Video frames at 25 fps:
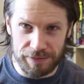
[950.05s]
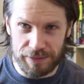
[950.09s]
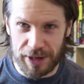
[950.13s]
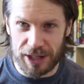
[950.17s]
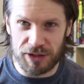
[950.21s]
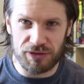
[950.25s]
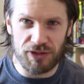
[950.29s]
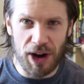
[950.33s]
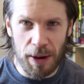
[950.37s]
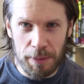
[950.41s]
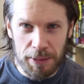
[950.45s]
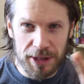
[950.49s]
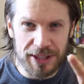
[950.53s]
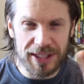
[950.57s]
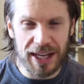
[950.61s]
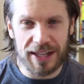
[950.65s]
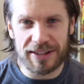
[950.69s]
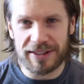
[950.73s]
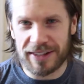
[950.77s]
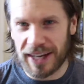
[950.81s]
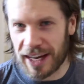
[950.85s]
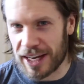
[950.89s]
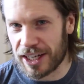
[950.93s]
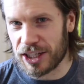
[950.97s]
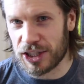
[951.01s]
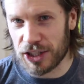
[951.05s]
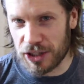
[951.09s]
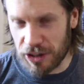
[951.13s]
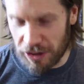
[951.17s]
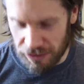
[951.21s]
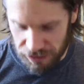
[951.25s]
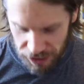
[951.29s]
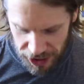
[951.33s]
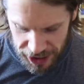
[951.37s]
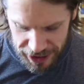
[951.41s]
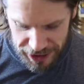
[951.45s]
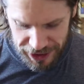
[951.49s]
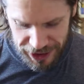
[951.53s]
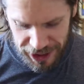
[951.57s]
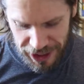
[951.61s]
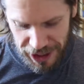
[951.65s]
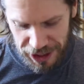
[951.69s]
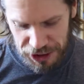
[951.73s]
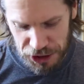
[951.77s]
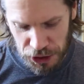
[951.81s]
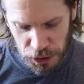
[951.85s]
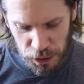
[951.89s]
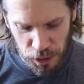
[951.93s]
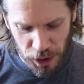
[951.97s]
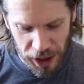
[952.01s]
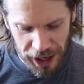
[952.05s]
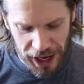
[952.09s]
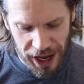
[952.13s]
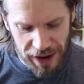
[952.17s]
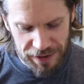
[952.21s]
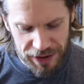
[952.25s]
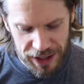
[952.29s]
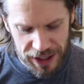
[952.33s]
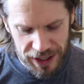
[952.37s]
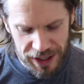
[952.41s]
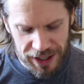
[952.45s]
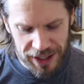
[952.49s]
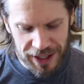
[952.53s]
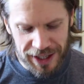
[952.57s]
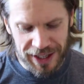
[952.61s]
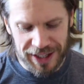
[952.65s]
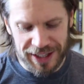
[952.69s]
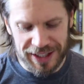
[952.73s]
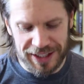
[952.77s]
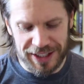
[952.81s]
misrepresentation of research or whatever.